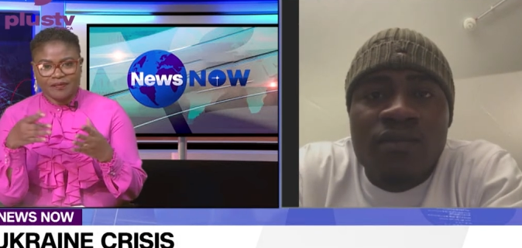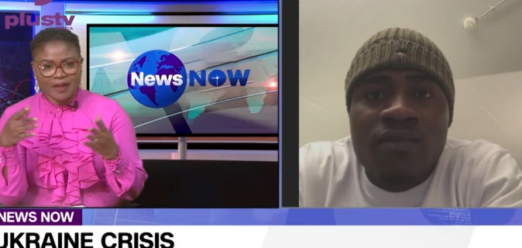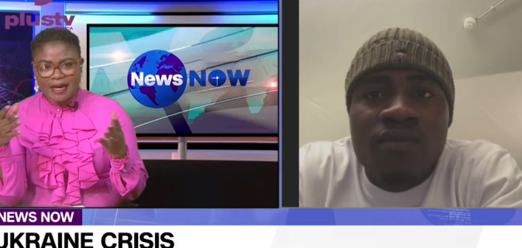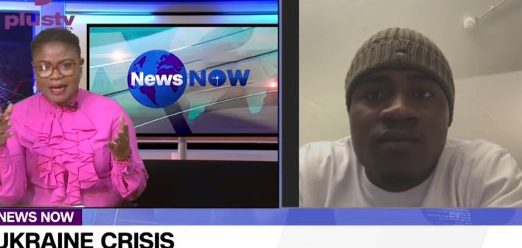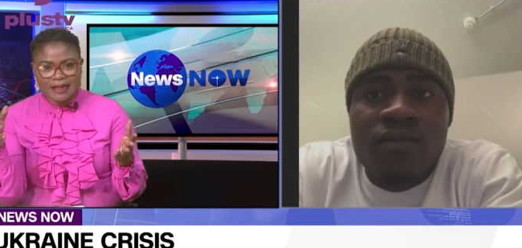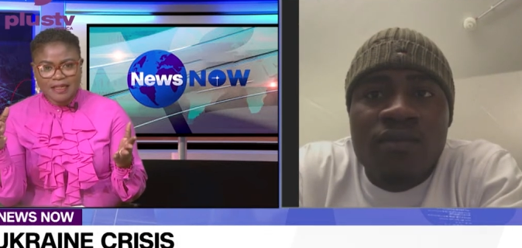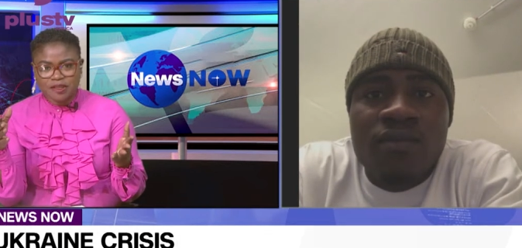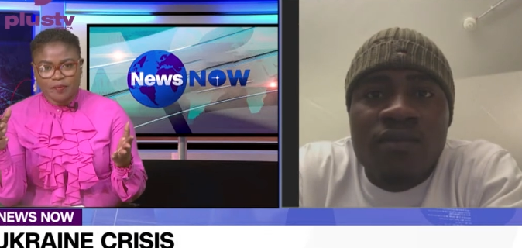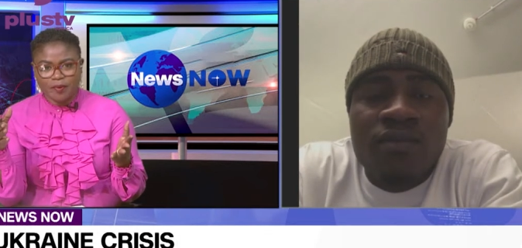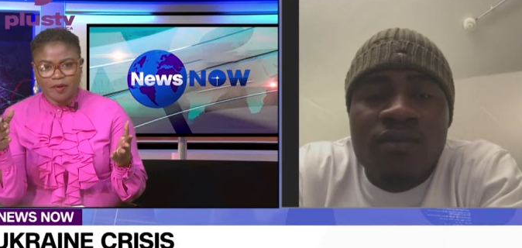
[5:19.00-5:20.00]
Speaker 1: there any
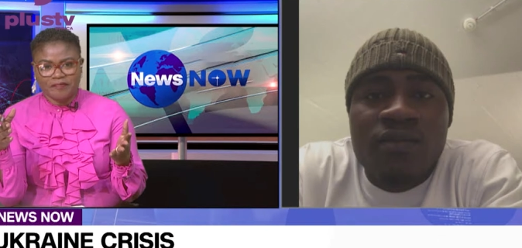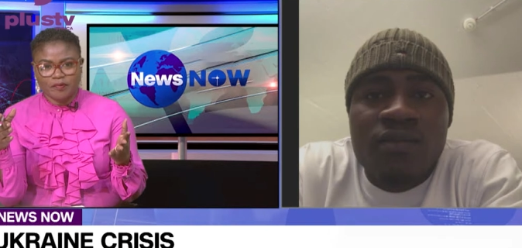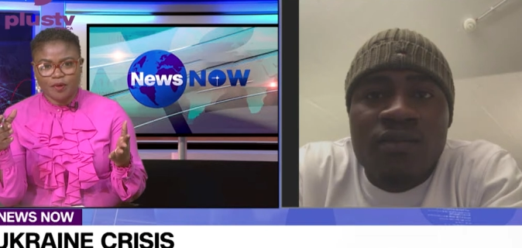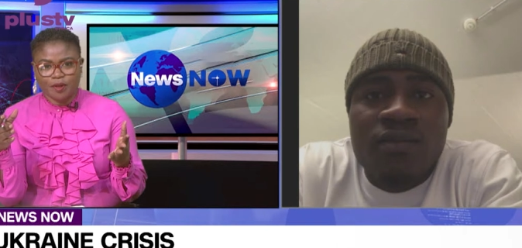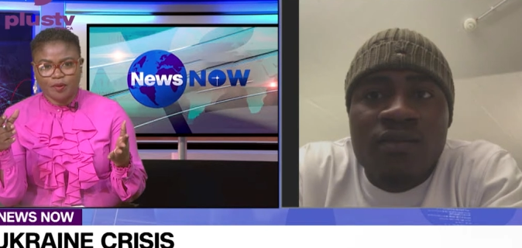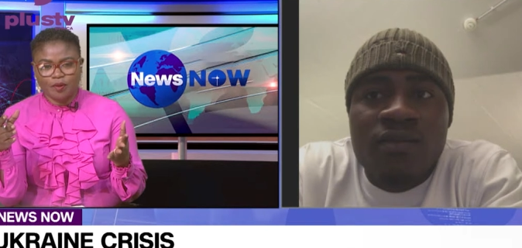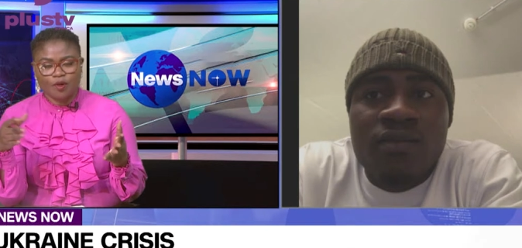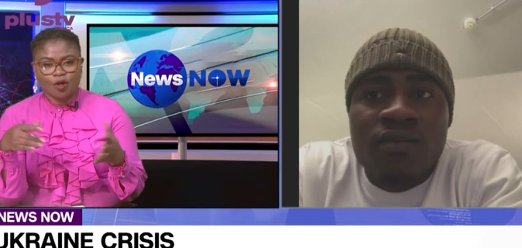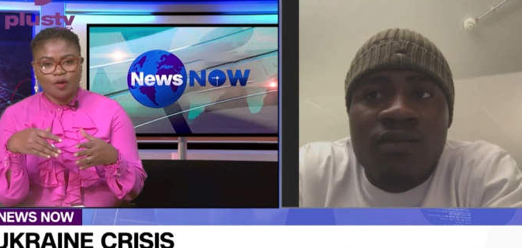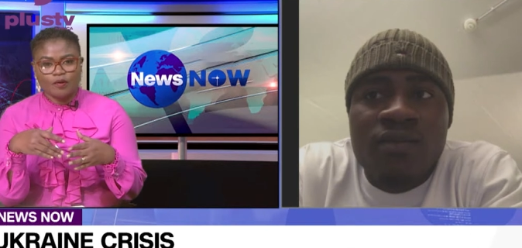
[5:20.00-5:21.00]
support for you